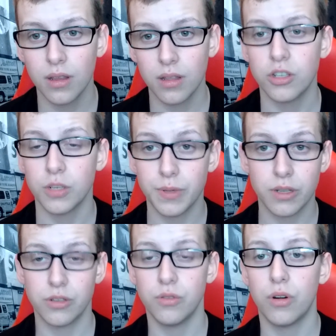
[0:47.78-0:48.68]
Just
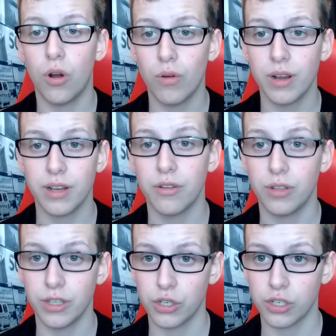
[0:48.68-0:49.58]
because you are already in a
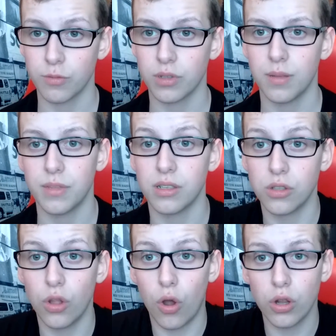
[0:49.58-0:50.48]
relationship with them does
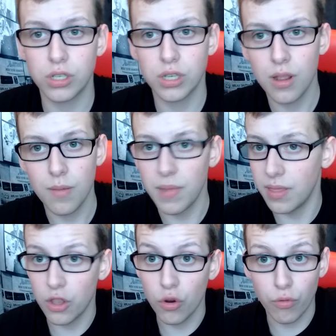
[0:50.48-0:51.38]
not
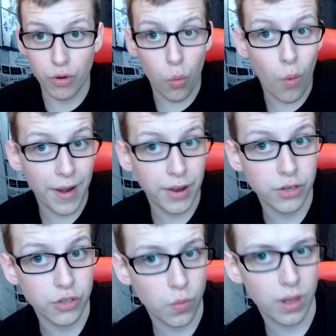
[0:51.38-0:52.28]
mean that you're required
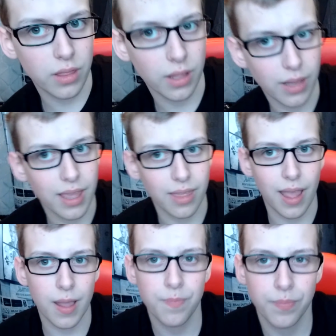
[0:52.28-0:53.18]
to do anything like
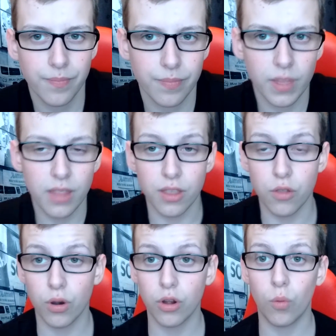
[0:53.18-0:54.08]
that that
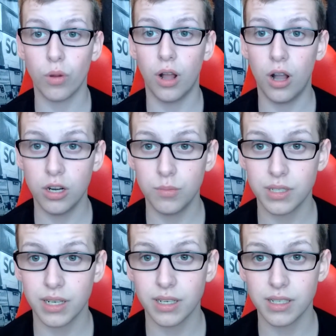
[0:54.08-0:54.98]
you are not
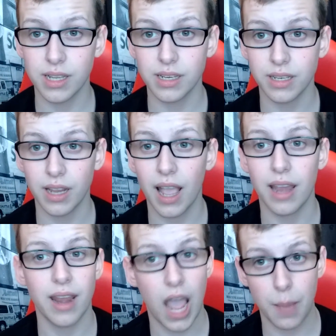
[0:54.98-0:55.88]
100% consenting
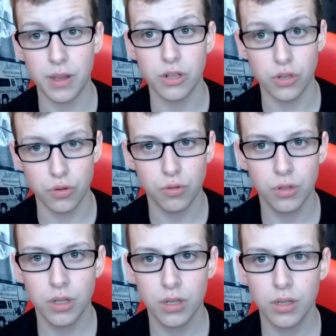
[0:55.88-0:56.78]
and happy to do.
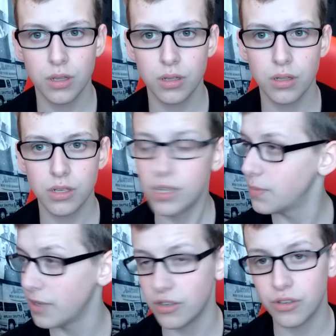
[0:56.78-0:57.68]

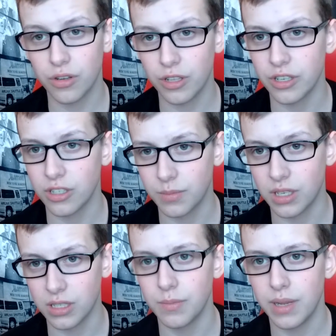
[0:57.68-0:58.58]
Just because you're in a relationship
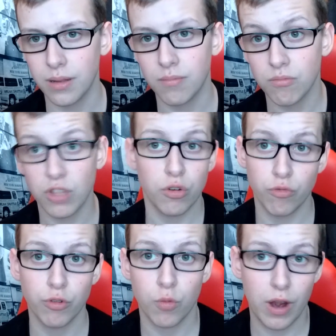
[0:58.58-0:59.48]
doesn't mean that you're
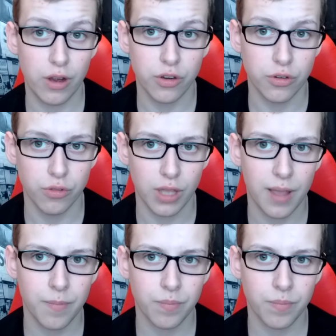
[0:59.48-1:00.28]
required to do that.